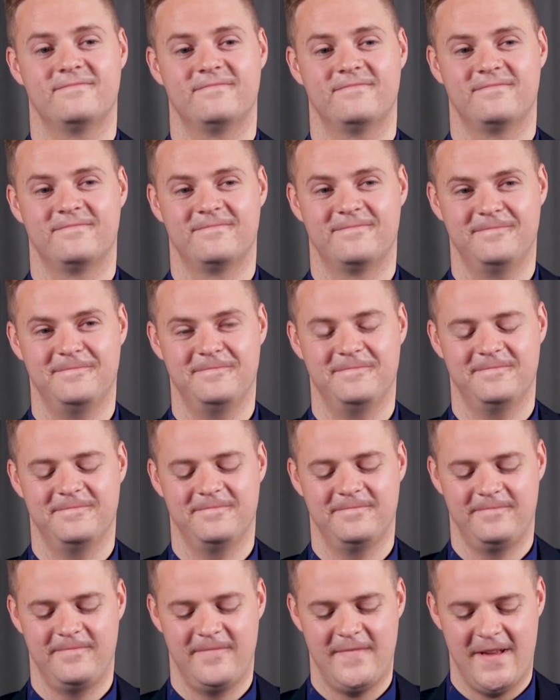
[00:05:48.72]
Mm.
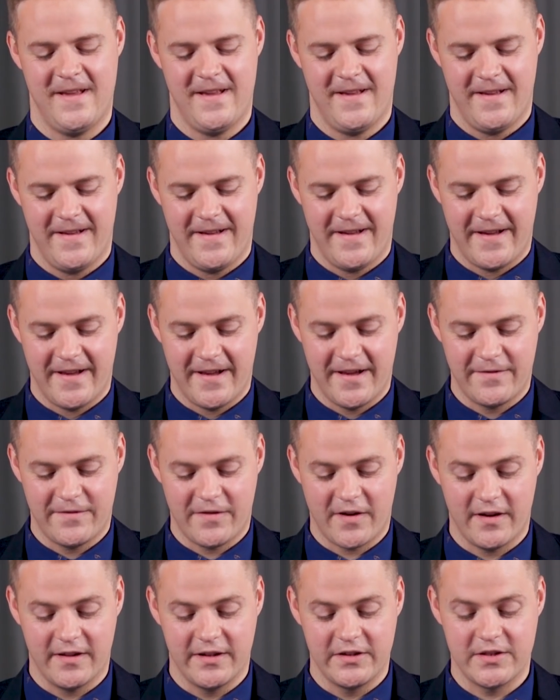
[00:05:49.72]
And
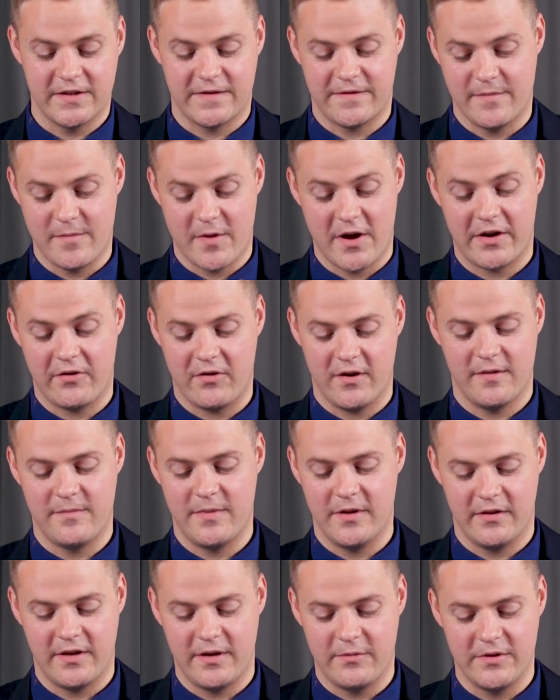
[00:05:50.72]
finally, just for my
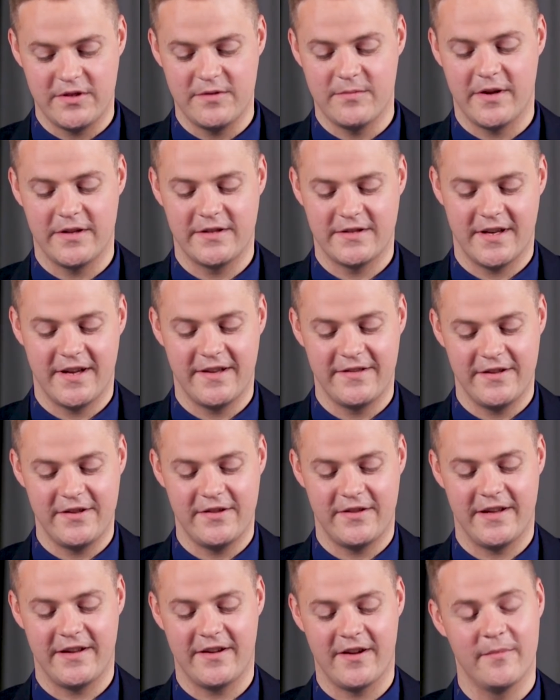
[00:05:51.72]
credibility, would you mind saying that
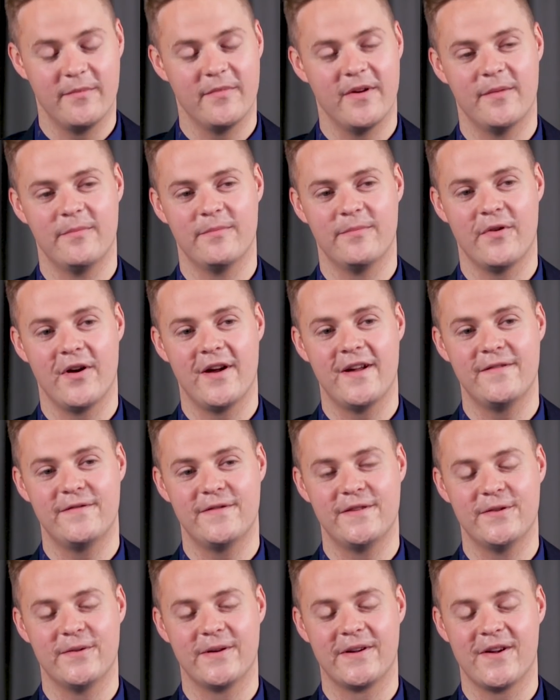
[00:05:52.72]
you think I'm brave
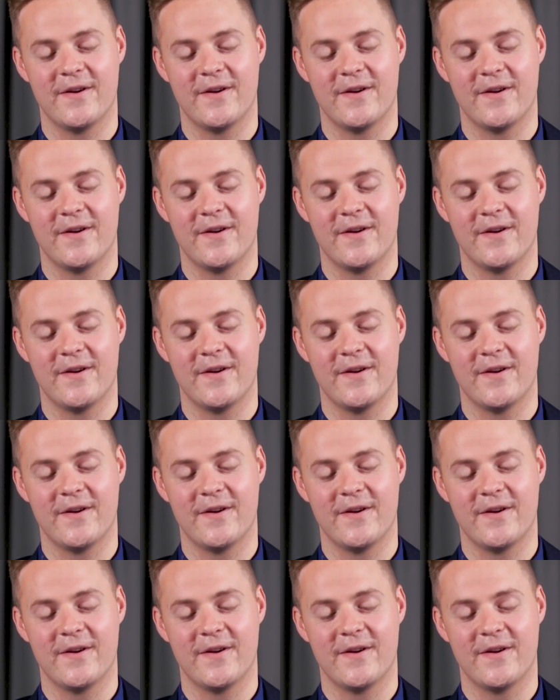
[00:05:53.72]
for doing